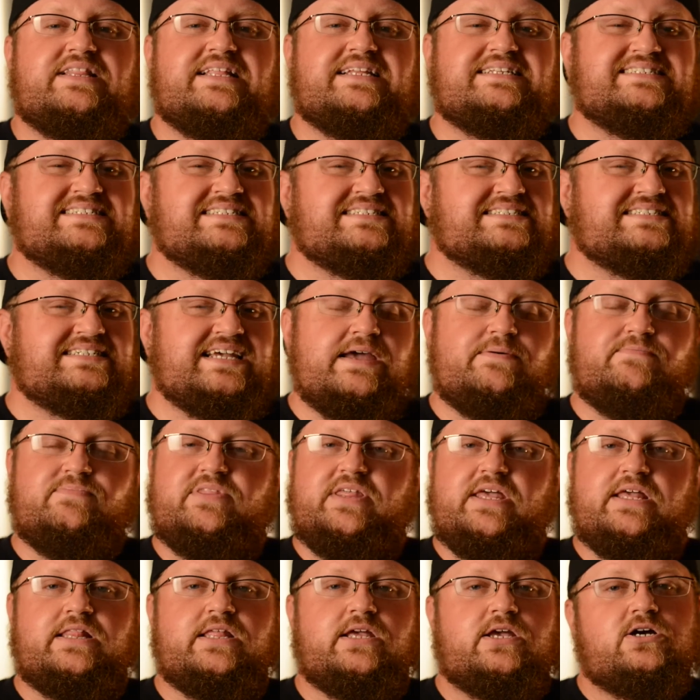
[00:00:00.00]
It's the same
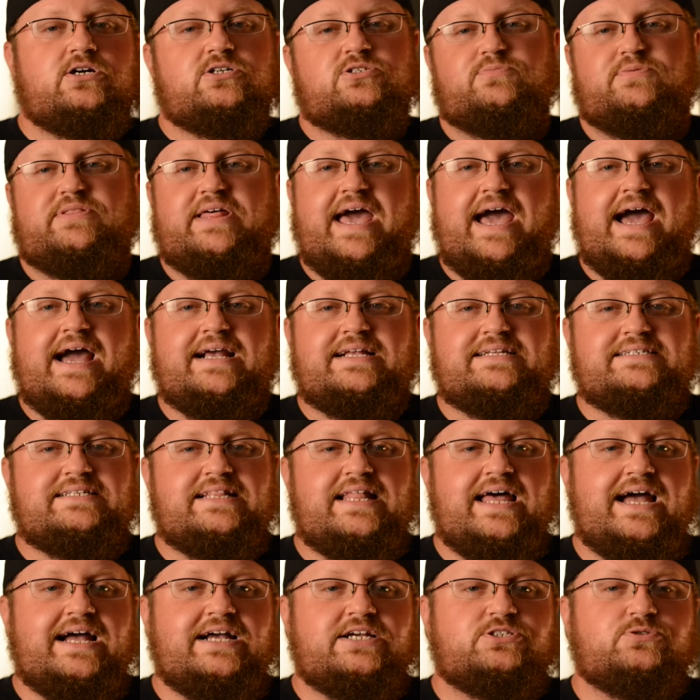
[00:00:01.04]
thing that goes with Hack
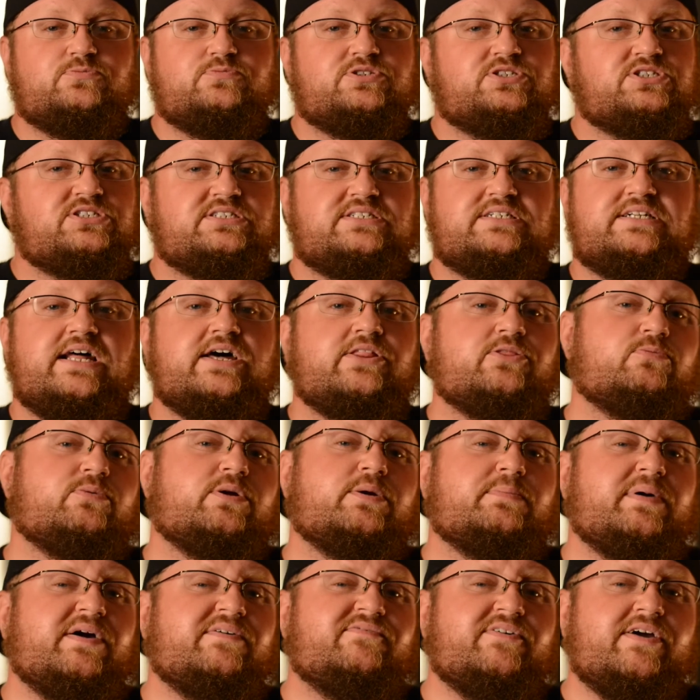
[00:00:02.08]
Slash, which is another one
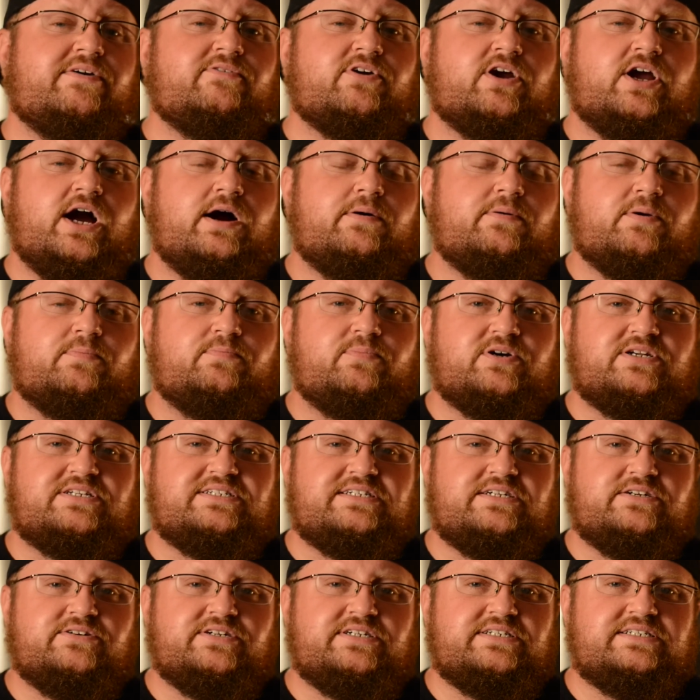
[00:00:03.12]
of my favorite comic book
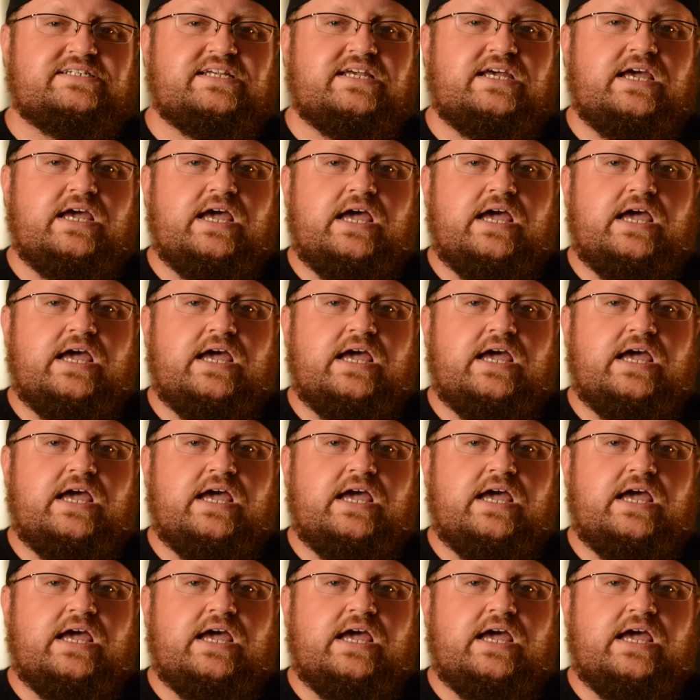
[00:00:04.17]
series.